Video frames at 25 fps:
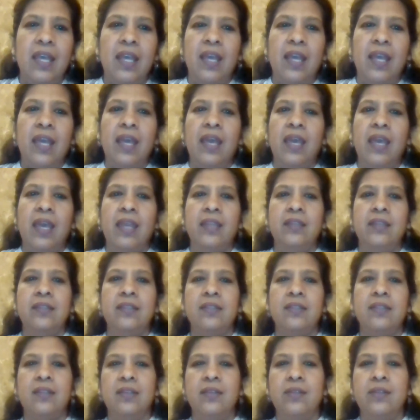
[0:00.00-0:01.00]

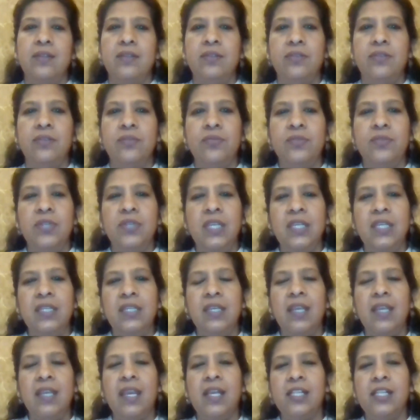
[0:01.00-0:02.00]
and
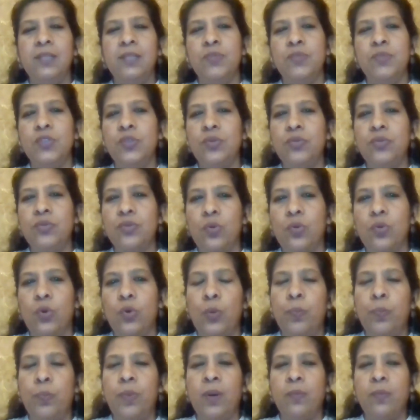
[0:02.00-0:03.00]
reading helps you to
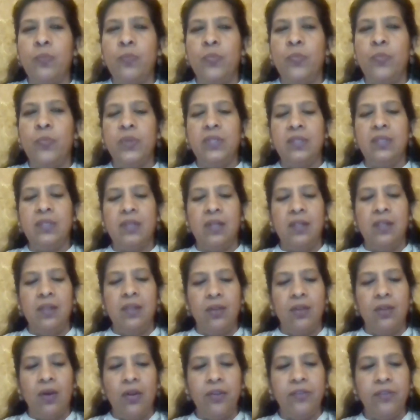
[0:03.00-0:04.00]
cope up with a
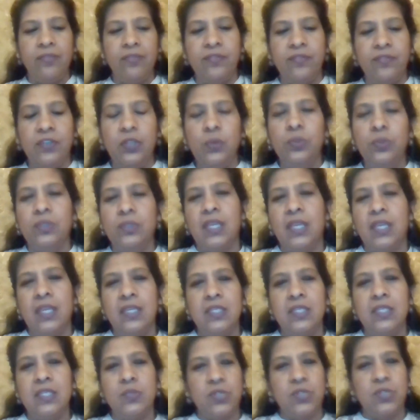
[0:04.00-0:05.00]
lot of new
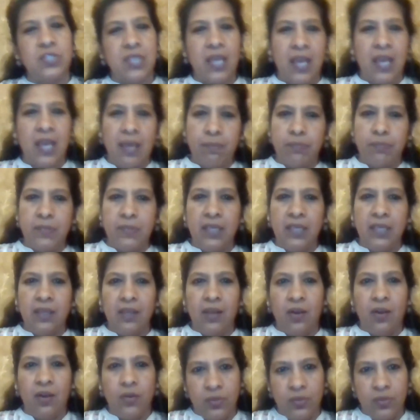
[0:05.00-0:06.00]
things which are happening
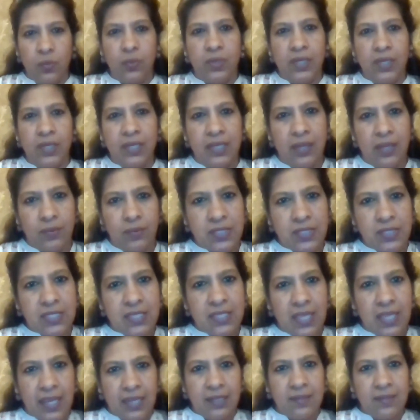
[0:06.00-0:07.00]
on the world
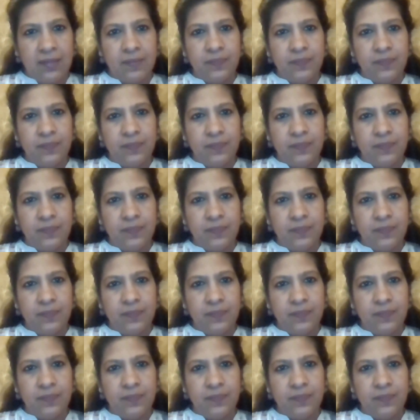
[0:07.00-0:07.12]
outside.